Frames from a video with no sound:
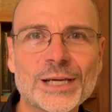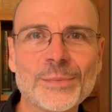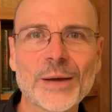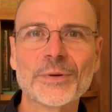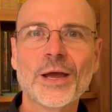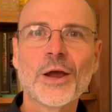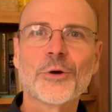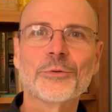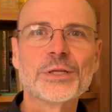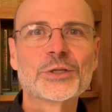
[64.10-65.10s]
came up
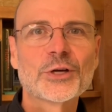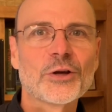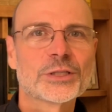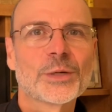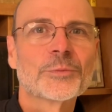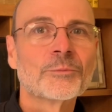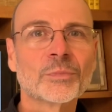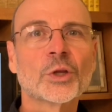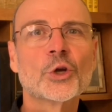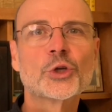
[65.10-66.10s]
with this concept,
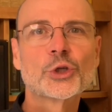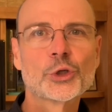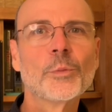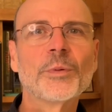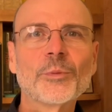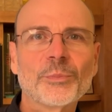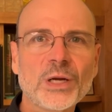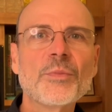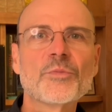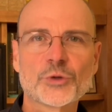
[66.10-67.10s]
super
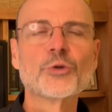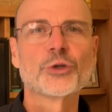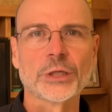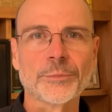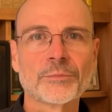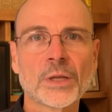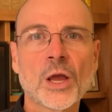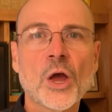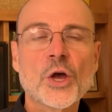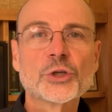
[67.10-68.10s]
premium sushi.
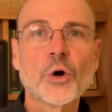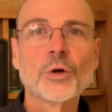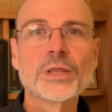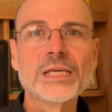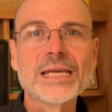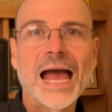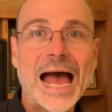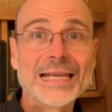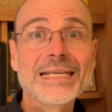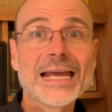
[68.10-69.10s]
So the
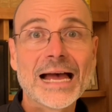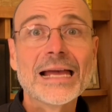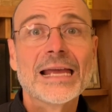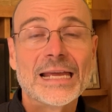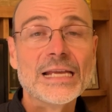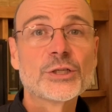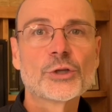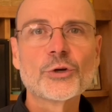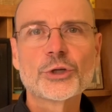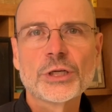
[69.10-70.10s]
idea is
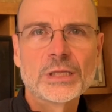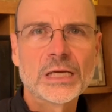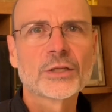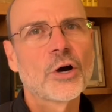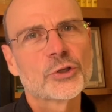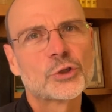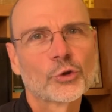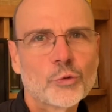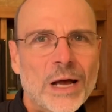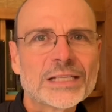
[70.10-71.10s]
sushi that costs
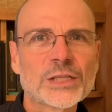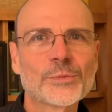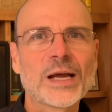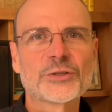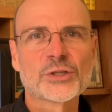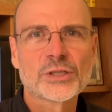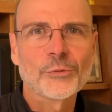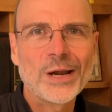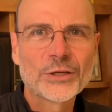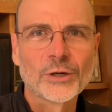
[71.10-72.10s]
twice as much as the
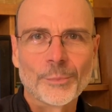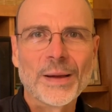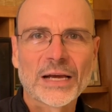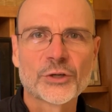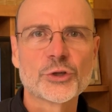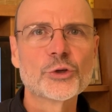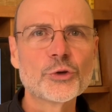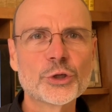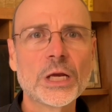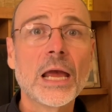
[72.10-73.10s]
regular packaged
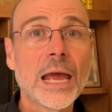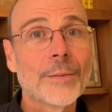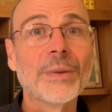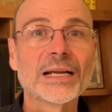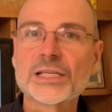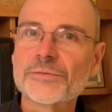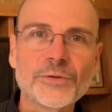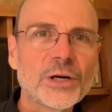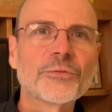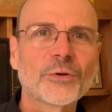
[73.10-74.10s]
sushi, but it's
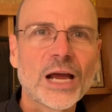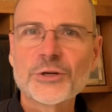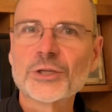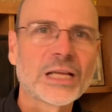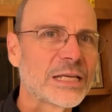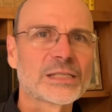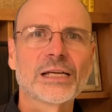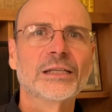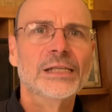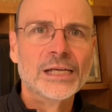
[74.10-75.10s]
very fresh. It has a